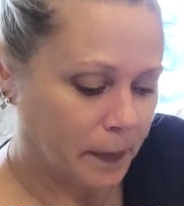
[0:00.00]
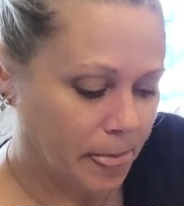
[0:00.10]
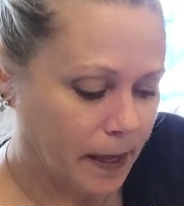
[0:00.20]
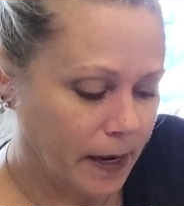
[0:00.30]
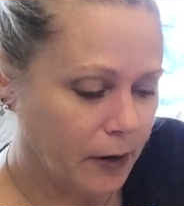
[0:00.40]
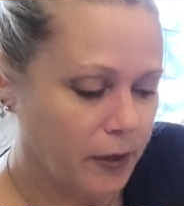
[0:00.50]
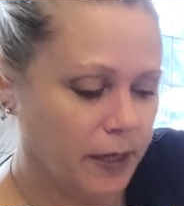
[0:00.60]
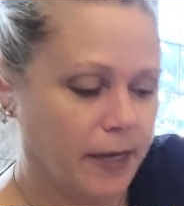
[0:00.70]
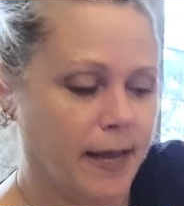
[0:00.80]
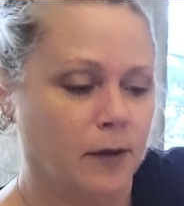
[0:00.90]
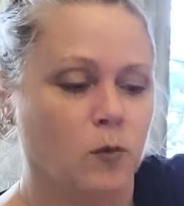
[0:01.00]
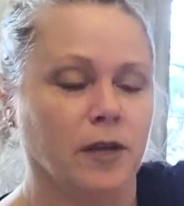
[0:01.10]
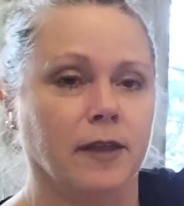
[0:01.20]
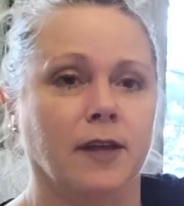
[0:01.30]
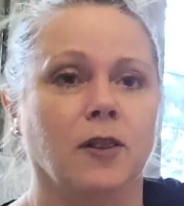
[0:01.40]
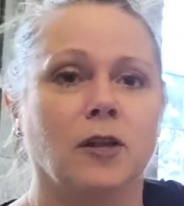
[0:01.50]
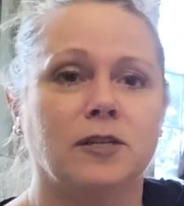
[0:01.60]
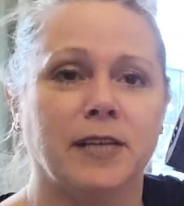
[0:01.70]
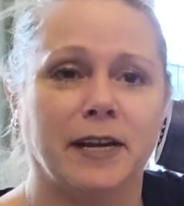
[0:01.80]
Now, it looks